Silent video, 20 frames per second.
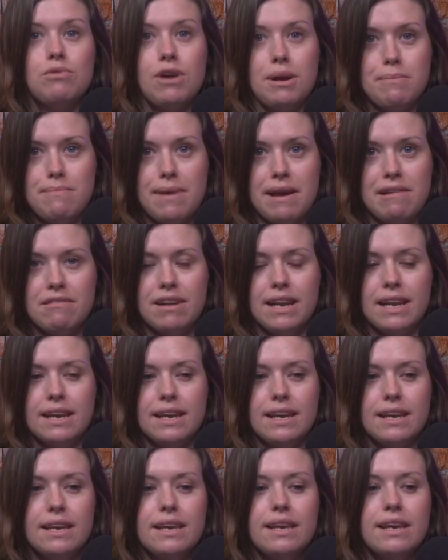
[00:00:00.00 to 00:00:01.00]

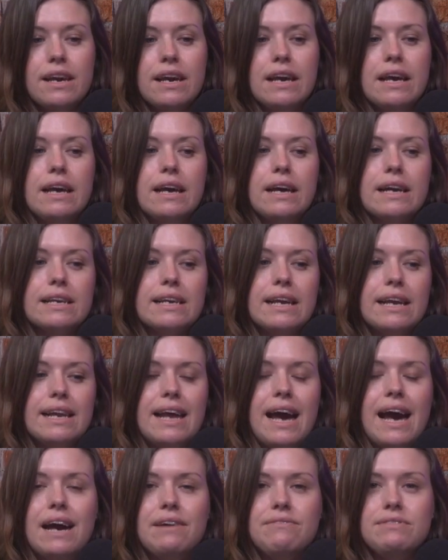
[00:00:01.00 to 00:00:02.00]
primarily can
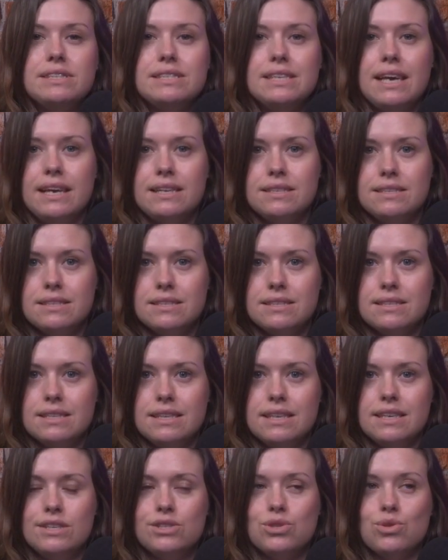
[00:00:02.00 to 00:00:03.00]
have a
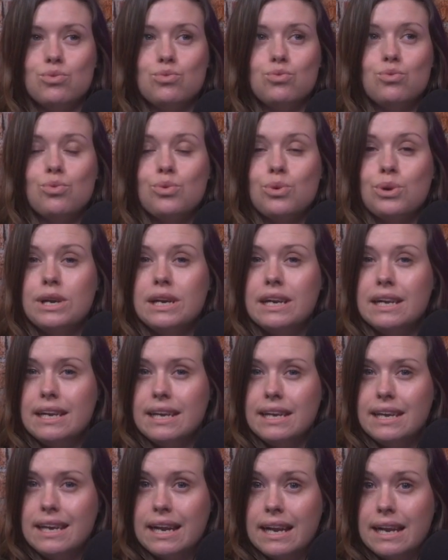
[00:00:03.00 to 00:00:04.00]
tendency to
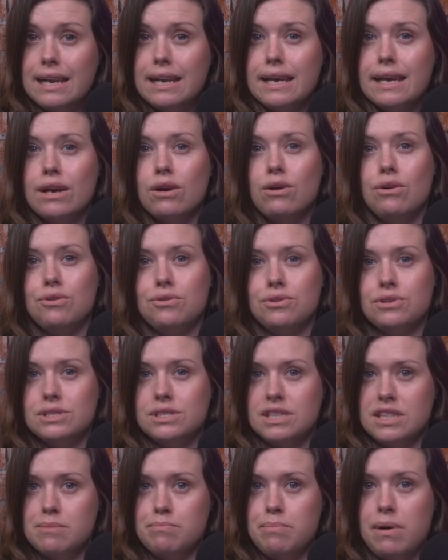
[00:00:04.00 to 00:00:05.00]
really cling on
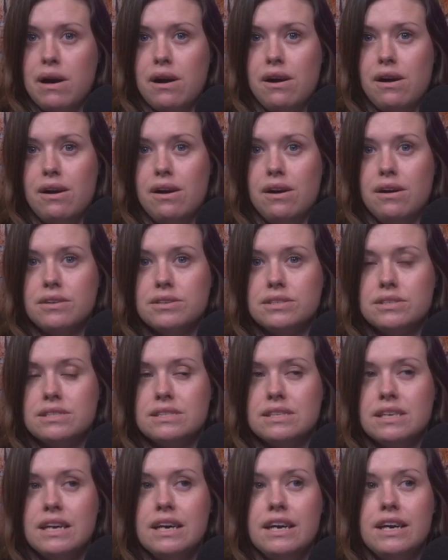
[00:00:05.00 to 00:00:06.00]
to the
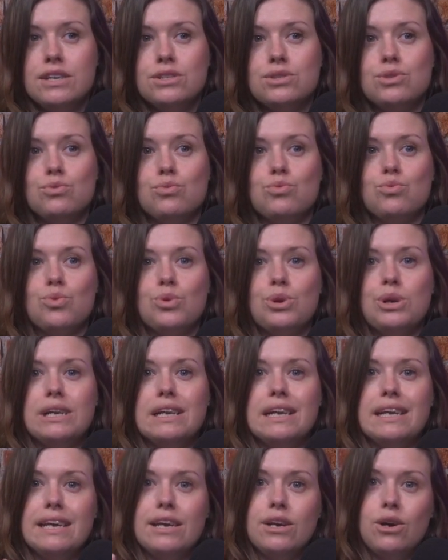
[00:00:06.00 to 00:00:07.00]
past, to
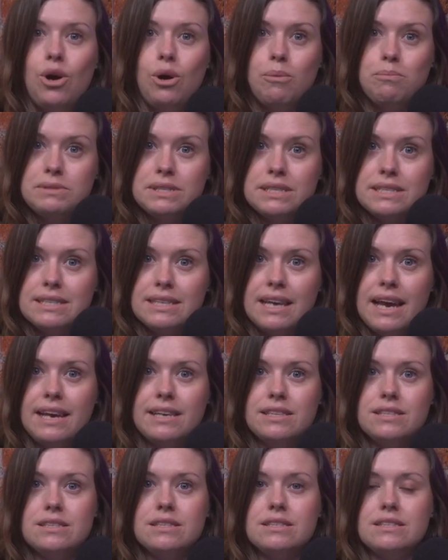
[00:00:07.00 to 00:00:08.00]
really
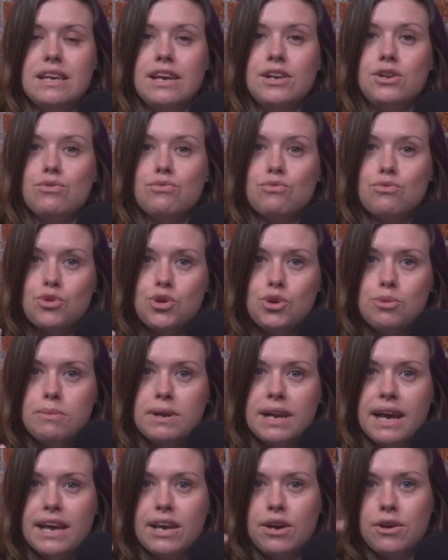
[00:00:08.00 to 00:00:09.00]
obsess and
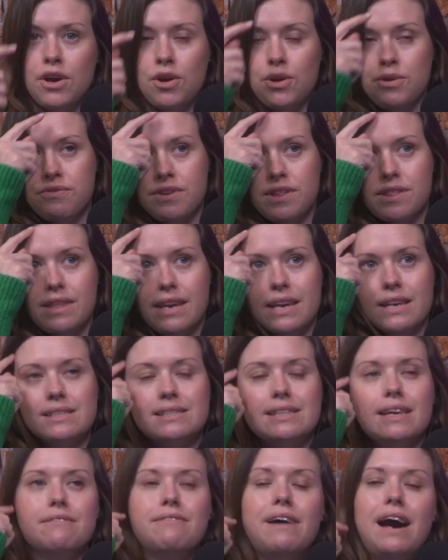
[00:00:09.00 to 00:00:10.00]
ruminate over things
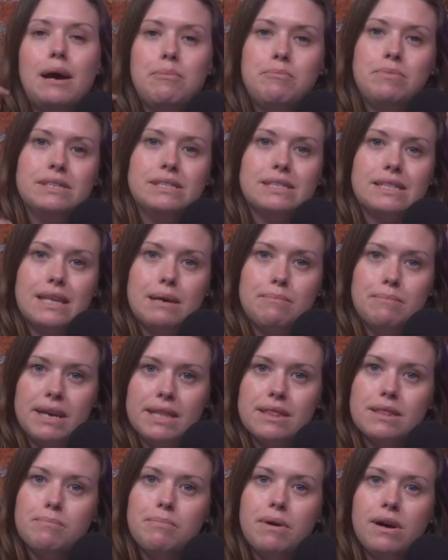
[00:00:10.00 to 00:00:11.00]
that have happened to them
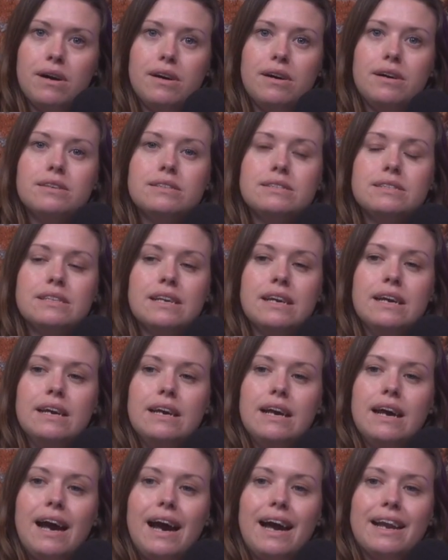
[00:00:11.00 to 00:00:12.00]
in the past.
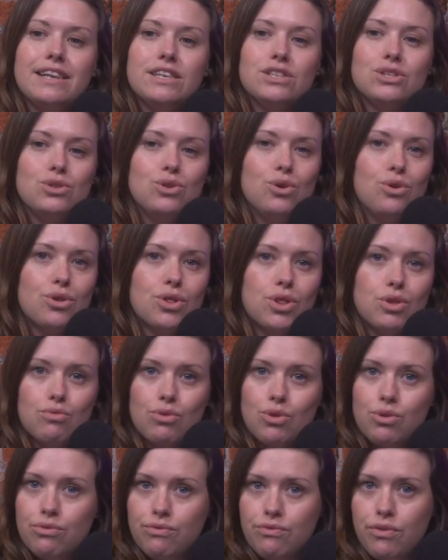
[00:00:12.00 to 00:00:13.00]
And it's not
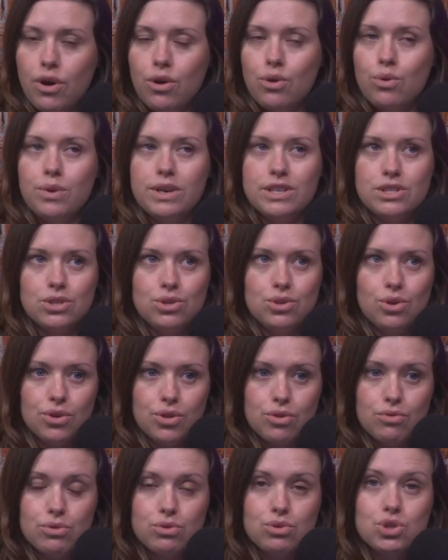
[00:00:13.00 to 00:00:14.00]
through fault, it's not
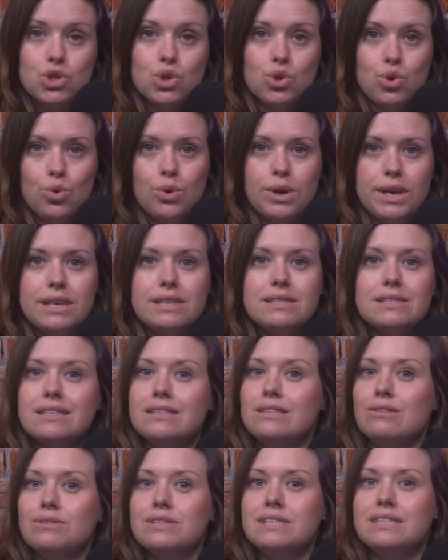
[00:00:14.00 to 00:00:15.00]
through choice,
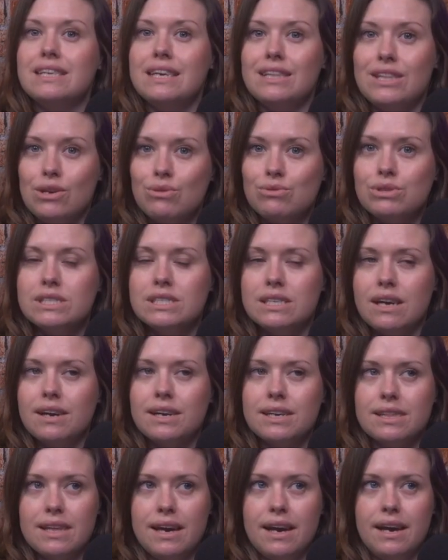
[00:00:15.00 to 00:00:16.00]
it's not to say that you're
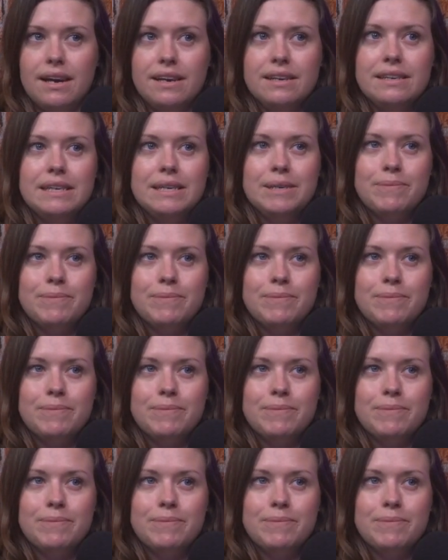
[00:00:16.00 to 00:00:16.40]
stuck there.